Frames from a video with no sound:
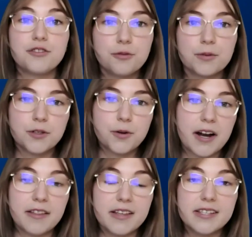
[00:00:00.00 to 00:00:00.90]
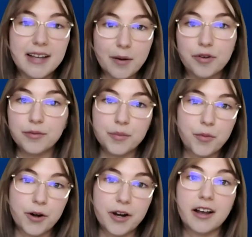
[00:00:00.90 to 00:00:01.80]
do require the separate
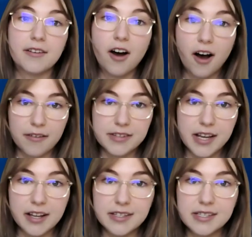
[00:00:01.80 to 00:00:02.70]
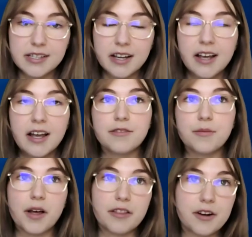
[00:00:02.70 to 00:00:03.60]
reporting of offsets
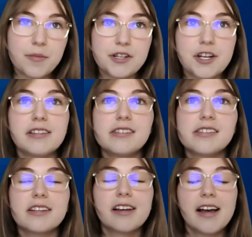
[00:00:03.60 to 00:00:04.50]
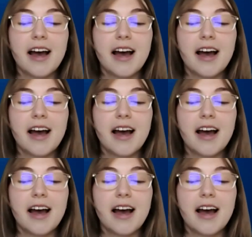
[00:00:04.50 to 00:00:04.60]
from other emissions,